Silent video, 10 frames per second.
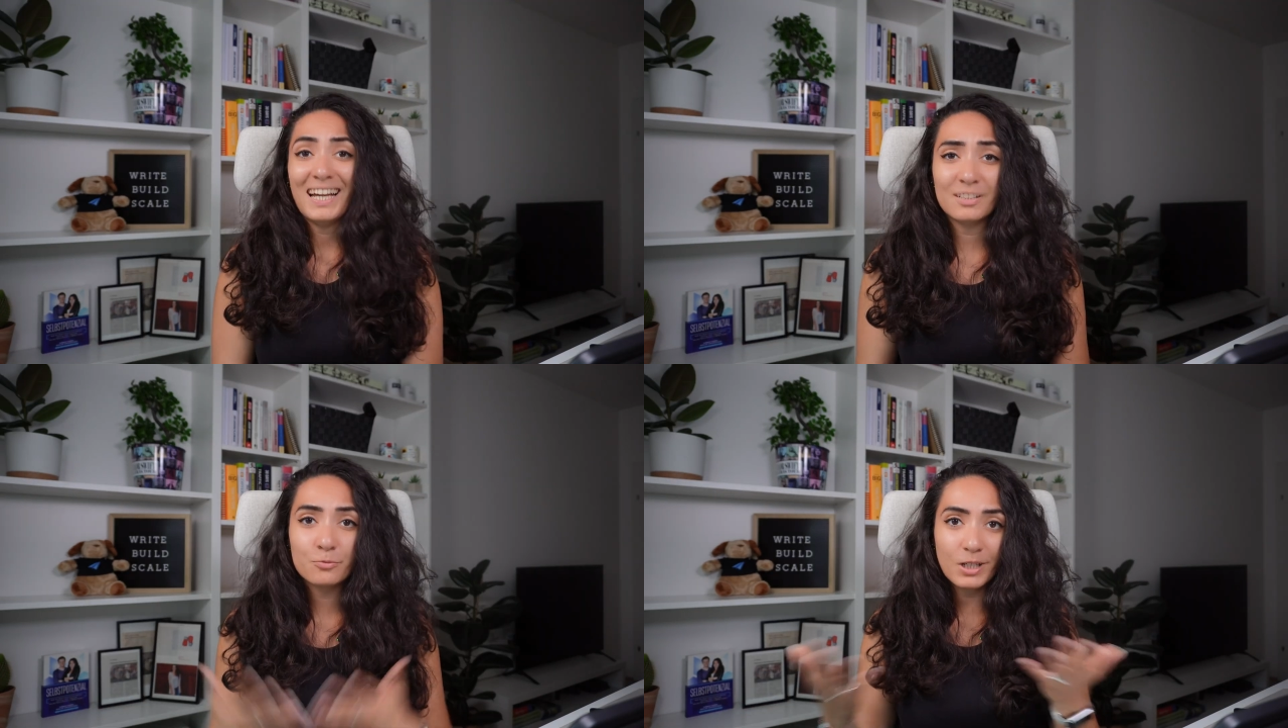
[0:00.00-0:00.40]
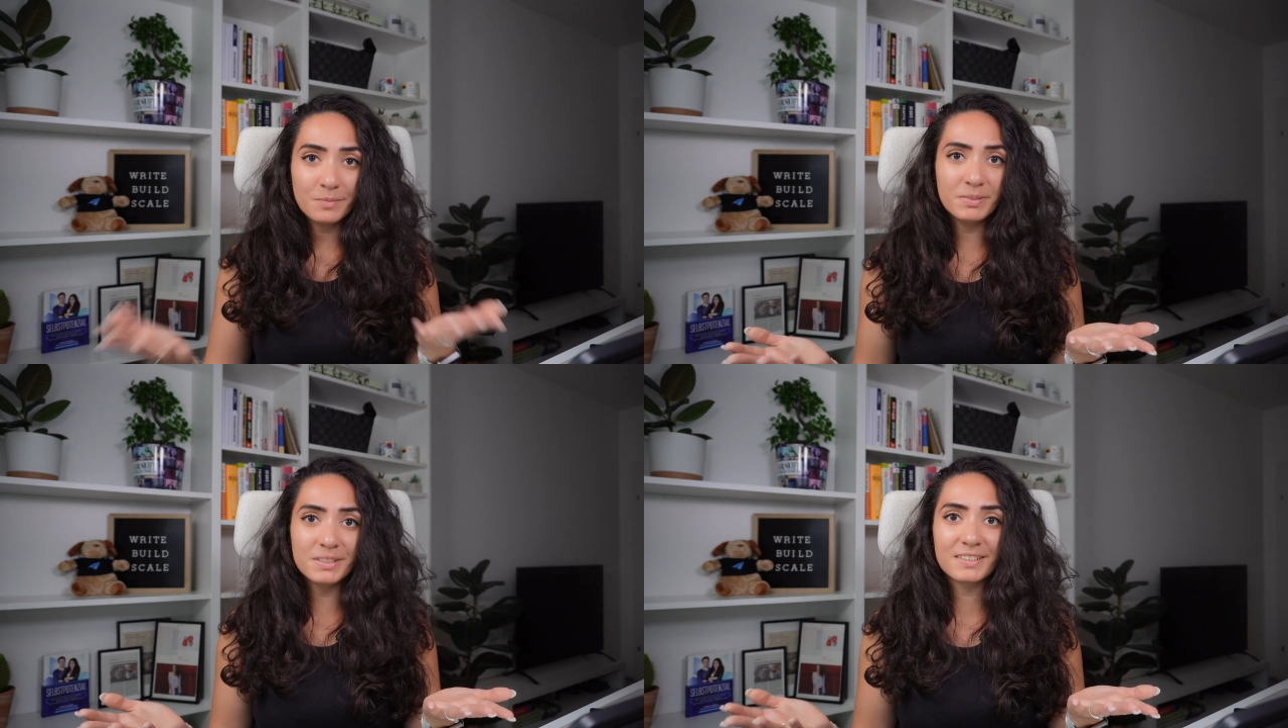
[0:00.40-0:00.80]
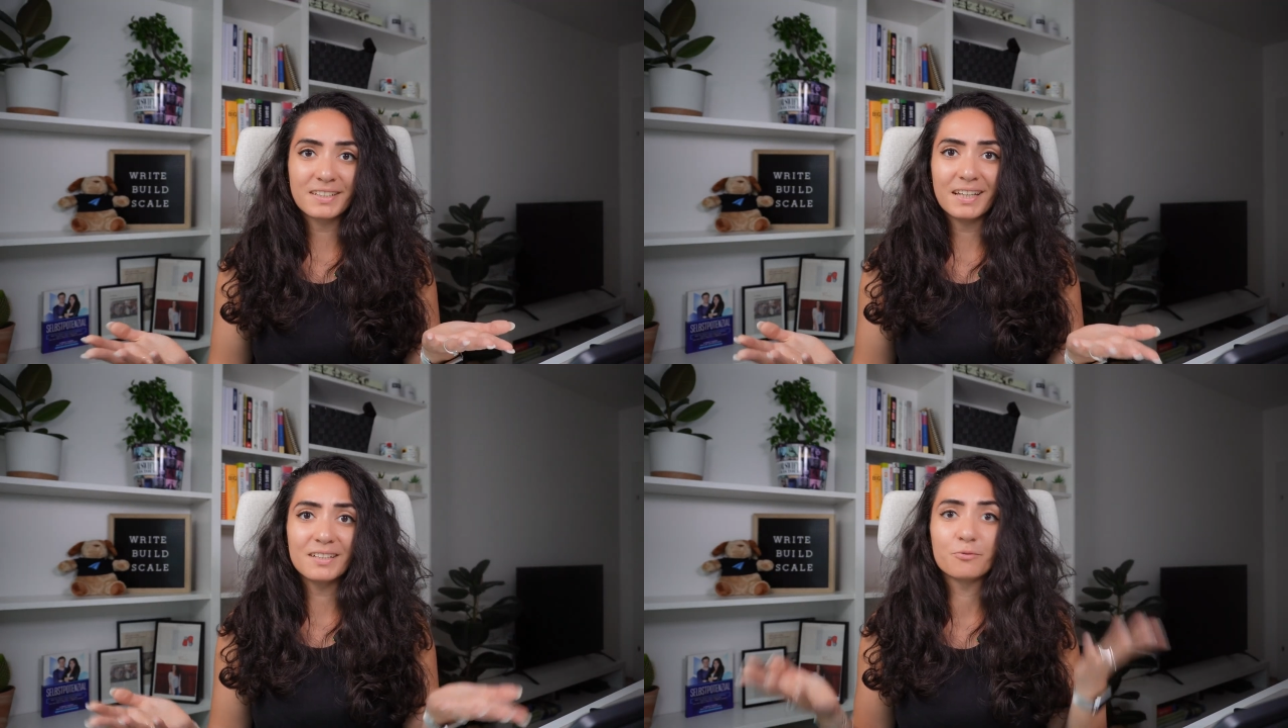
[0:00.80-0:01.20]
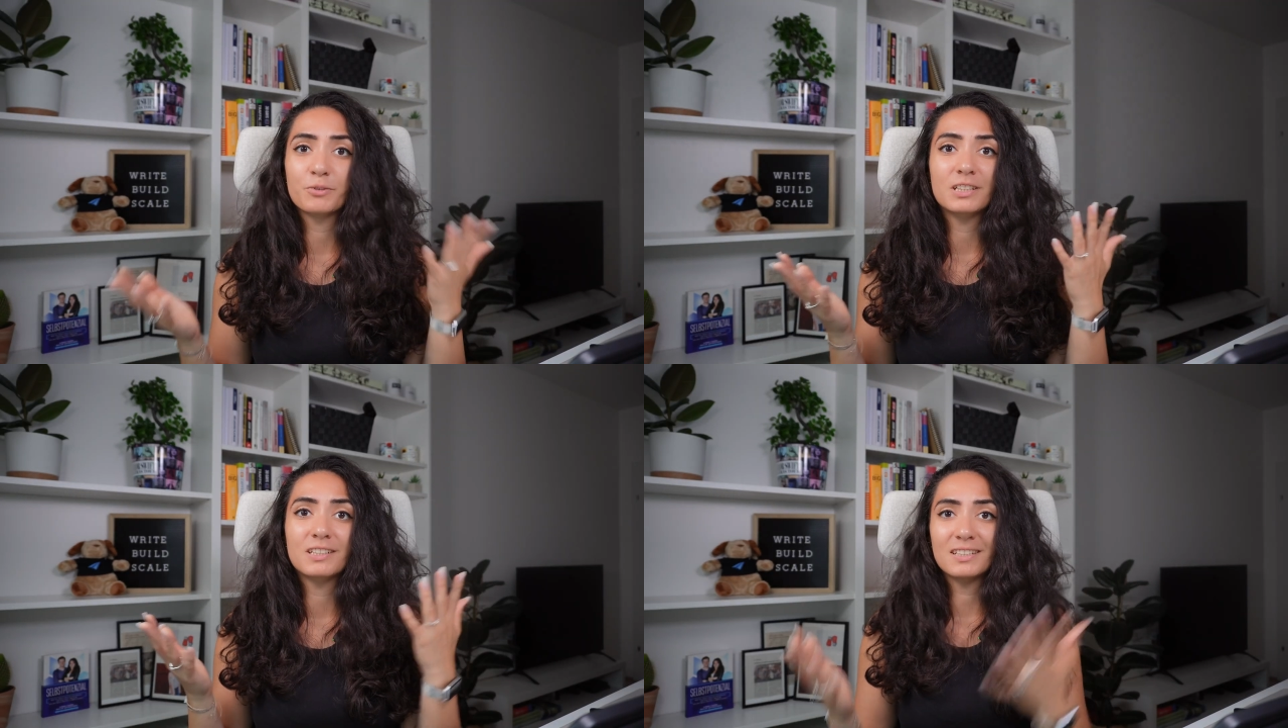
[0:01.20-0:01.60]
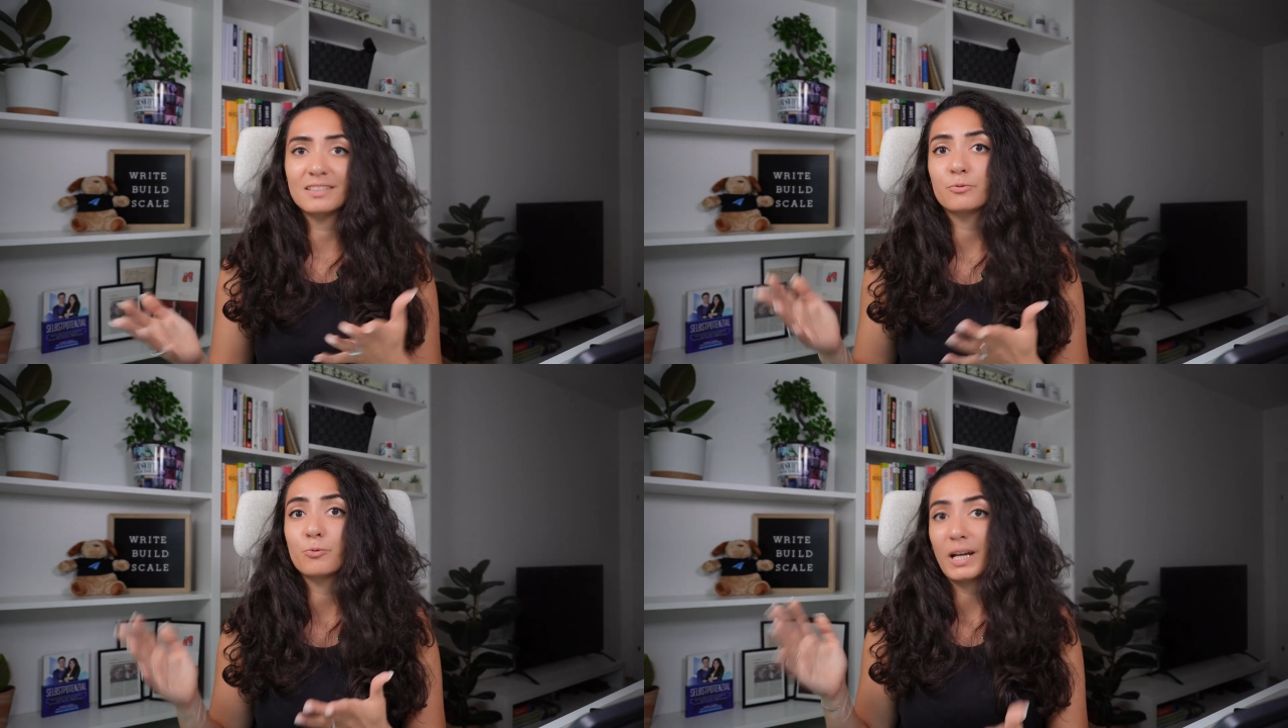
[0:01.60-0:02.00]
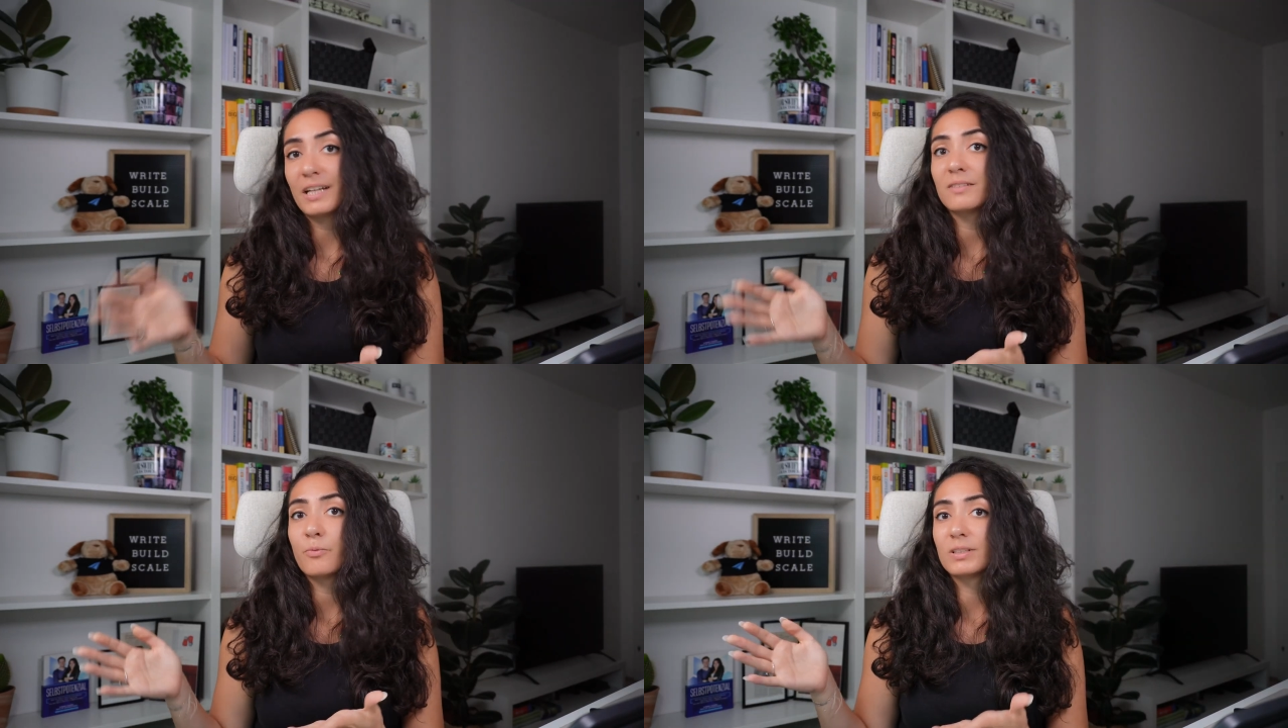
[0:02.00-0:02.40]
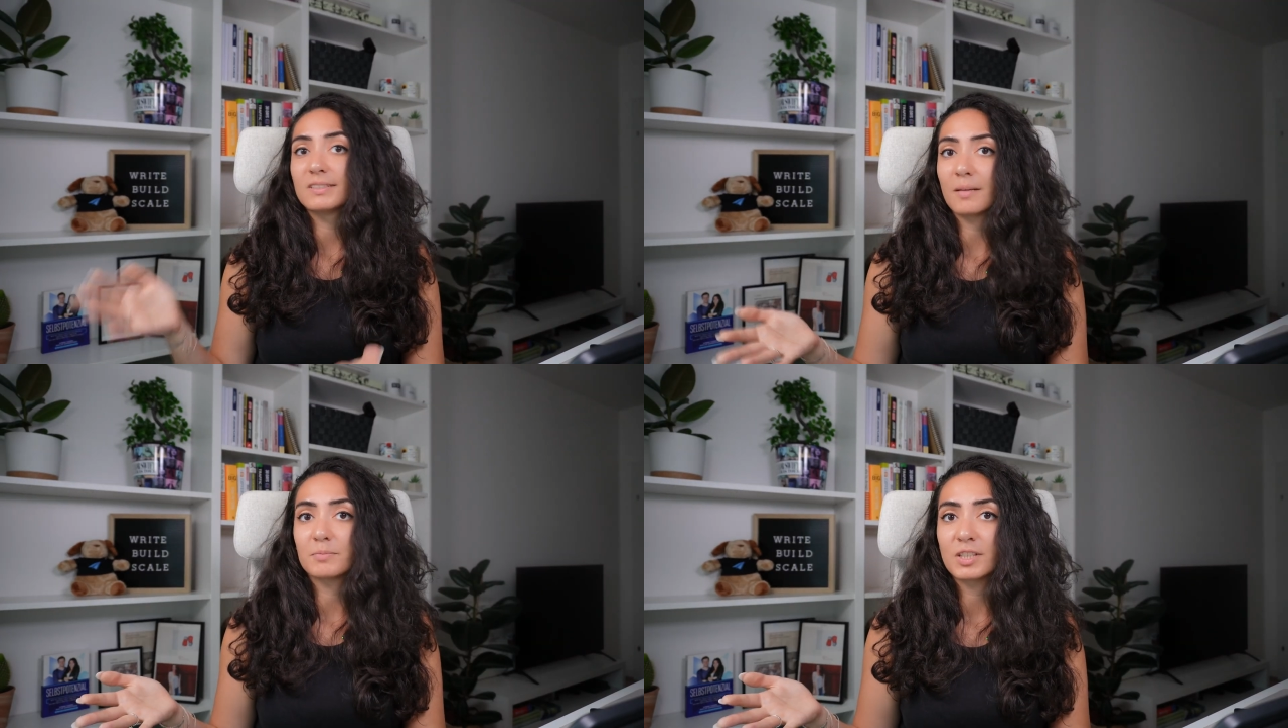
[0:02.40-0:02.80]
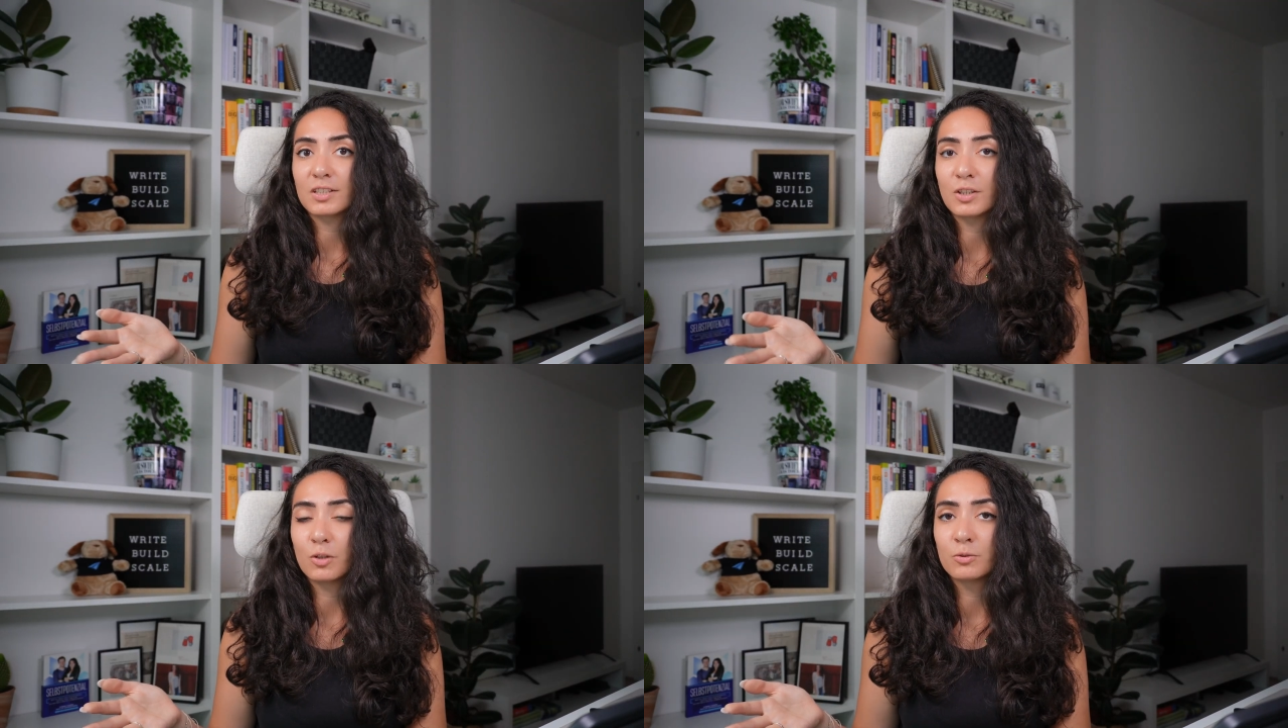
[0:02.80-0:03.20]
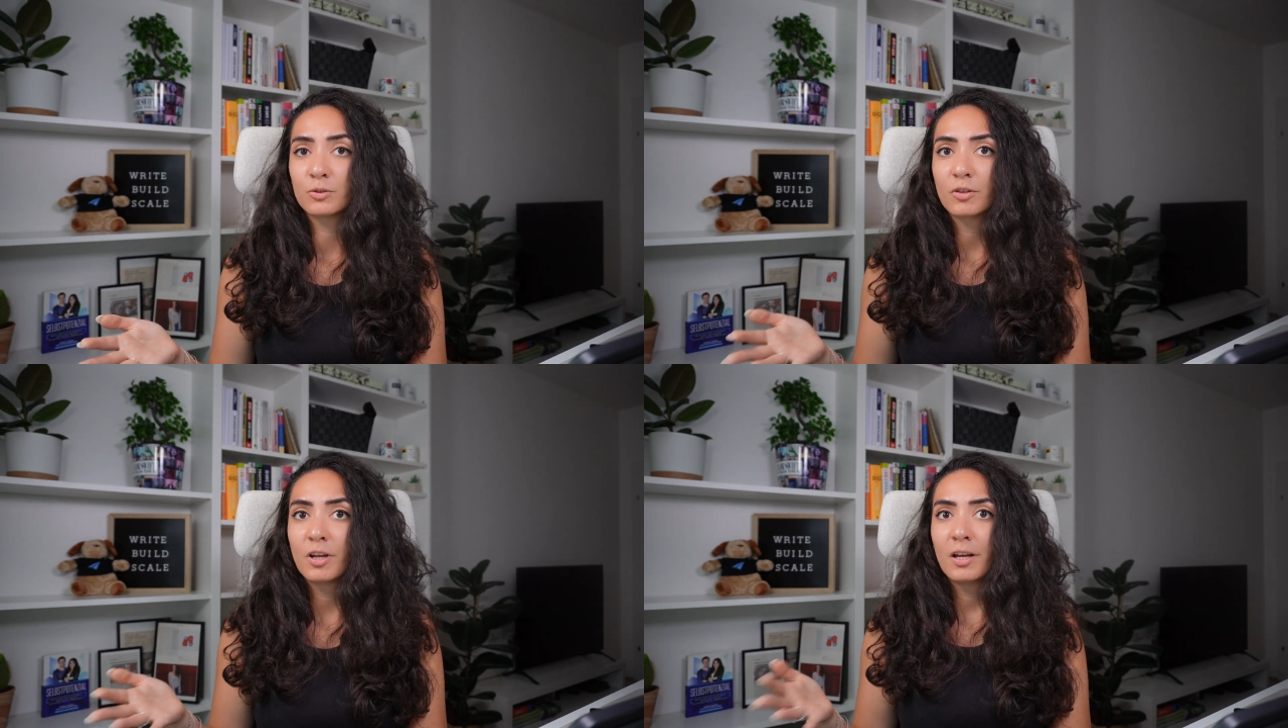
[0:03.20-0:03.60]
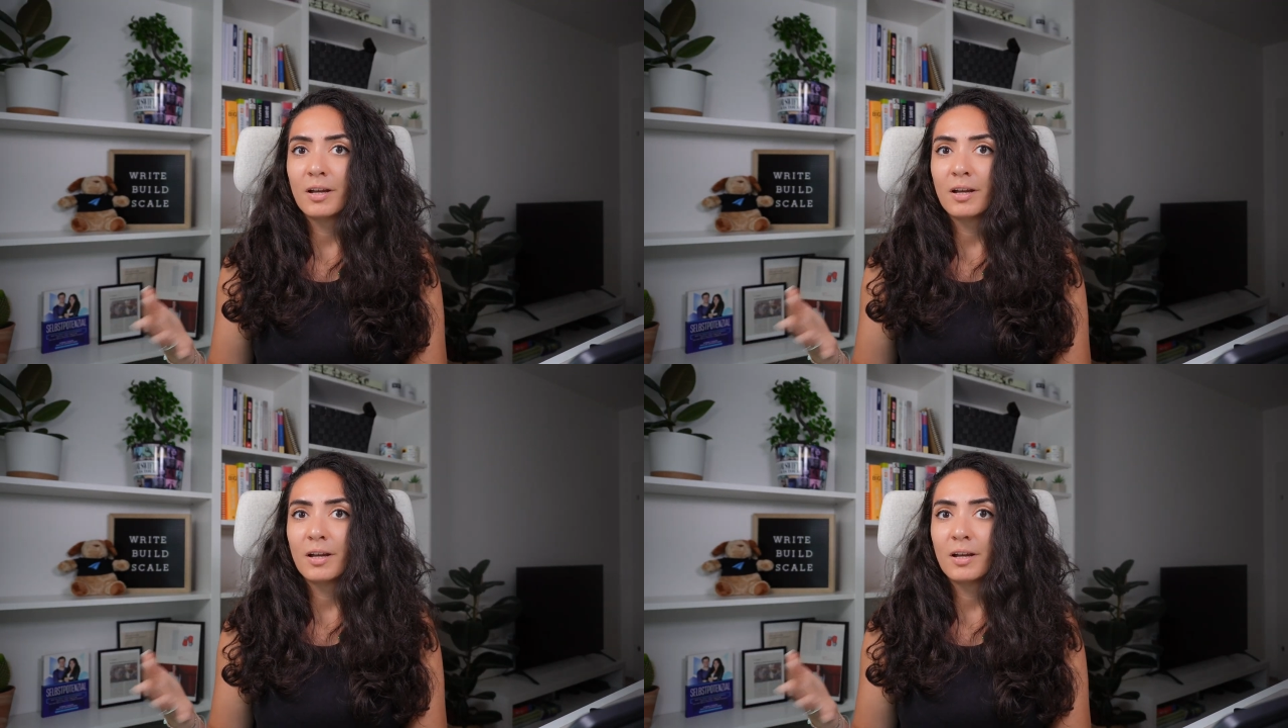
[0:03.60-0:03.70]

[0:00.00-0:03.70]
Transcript: At Write, Build, Scale, we didn't wait with Substack Notes.